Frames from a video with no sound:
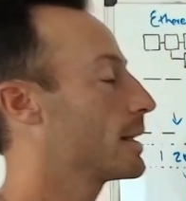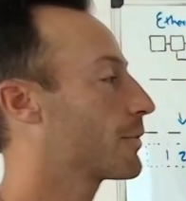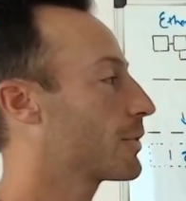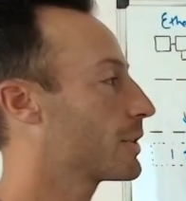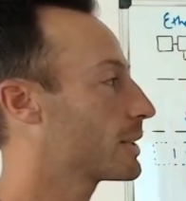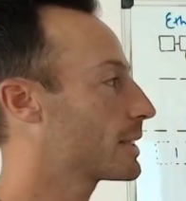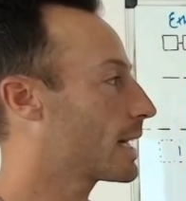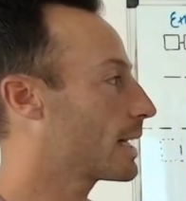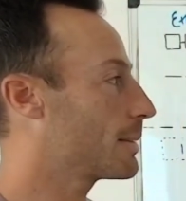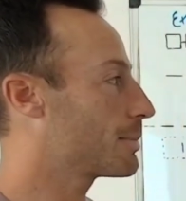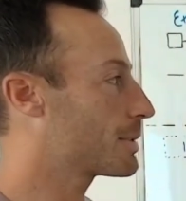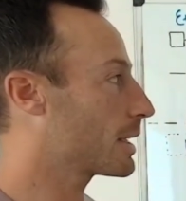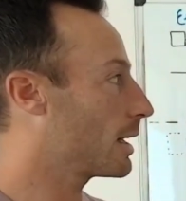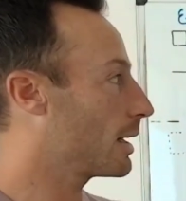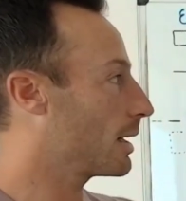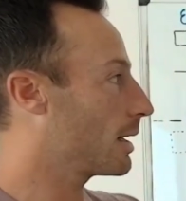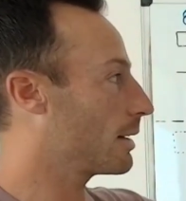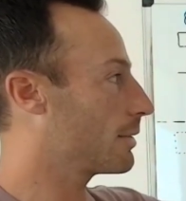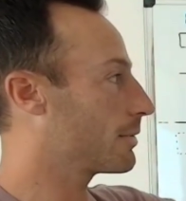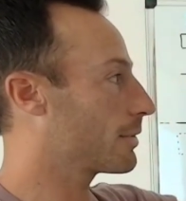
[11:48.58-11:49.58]
types
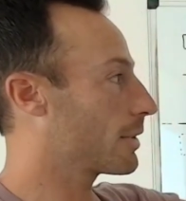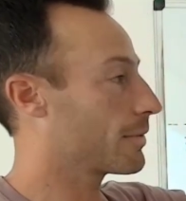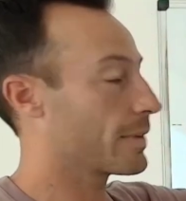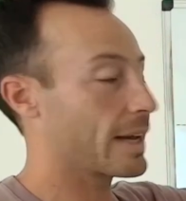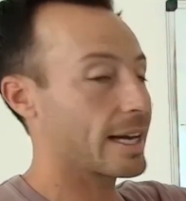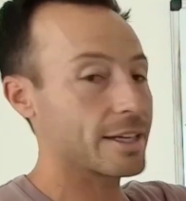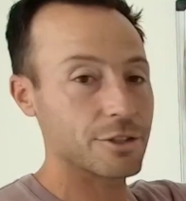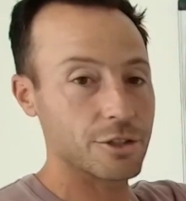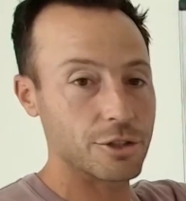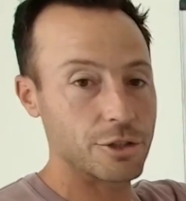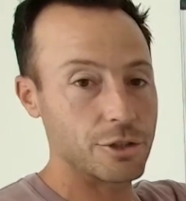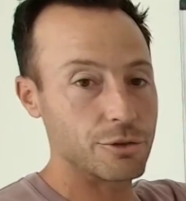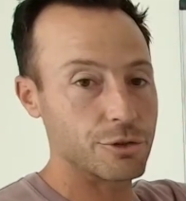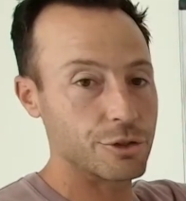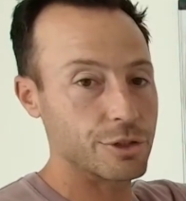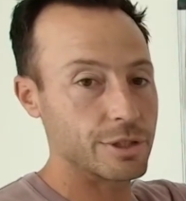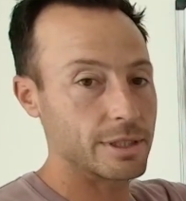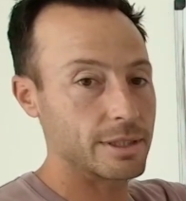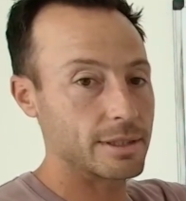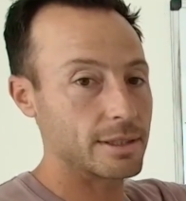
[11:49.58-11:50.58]
of
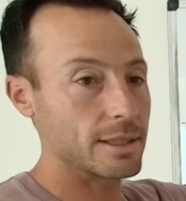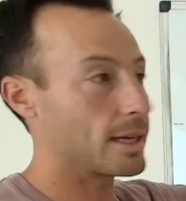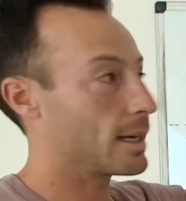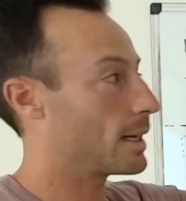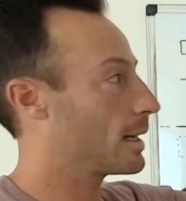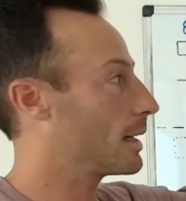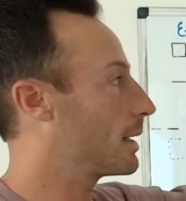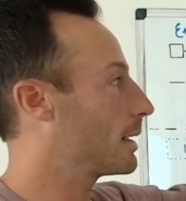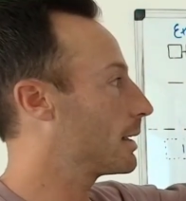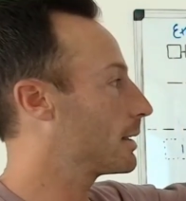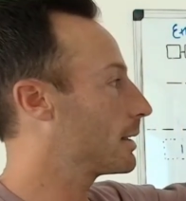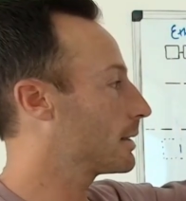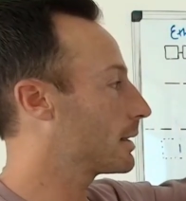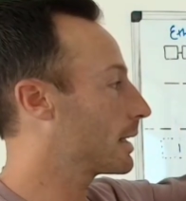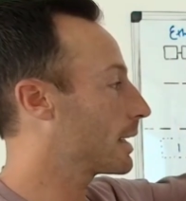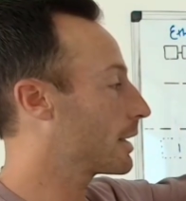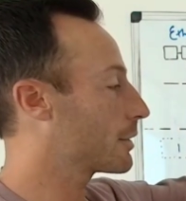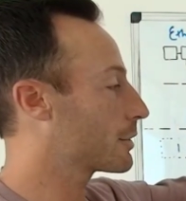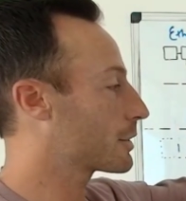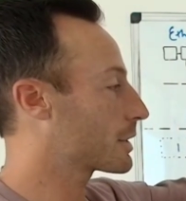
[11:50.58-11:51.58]
execution
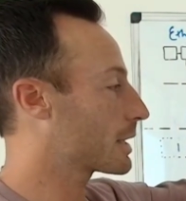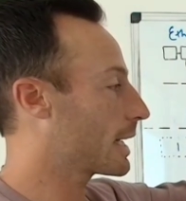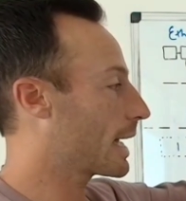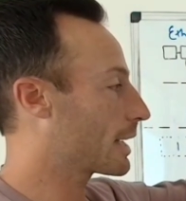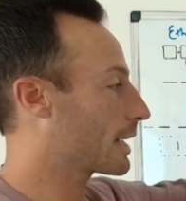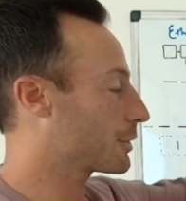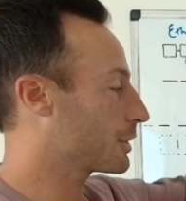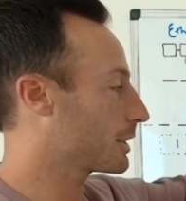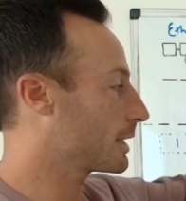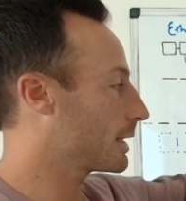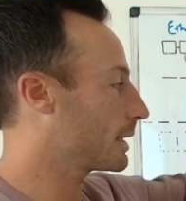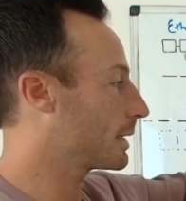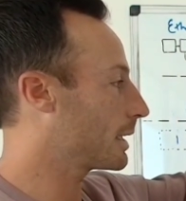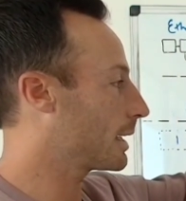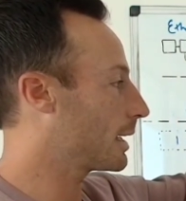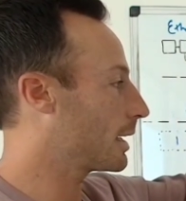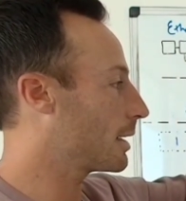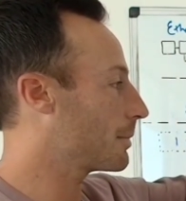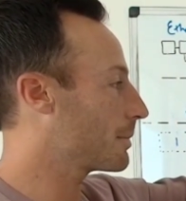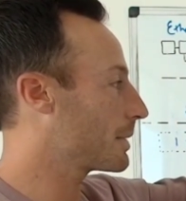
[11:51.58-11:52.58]
layers can actually
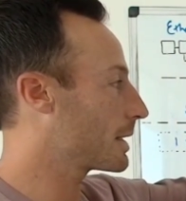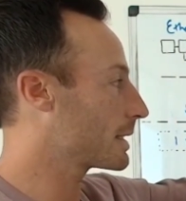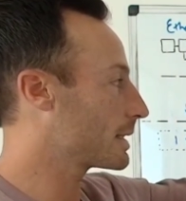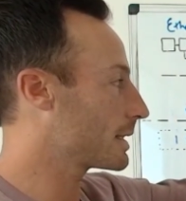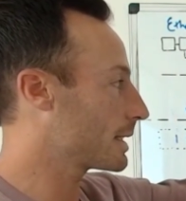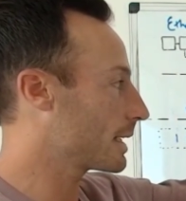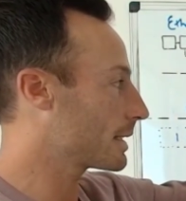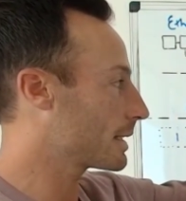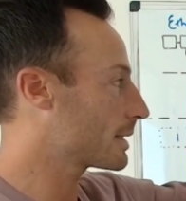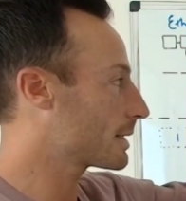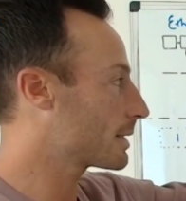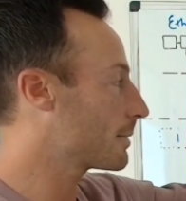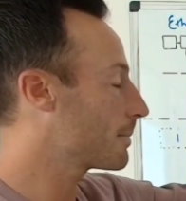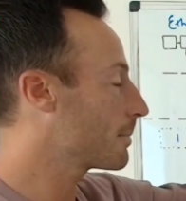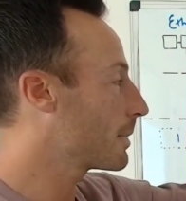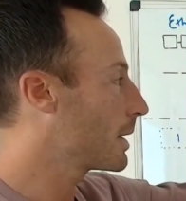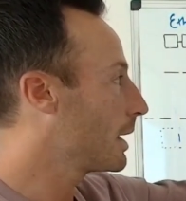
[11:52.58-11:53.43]
exist.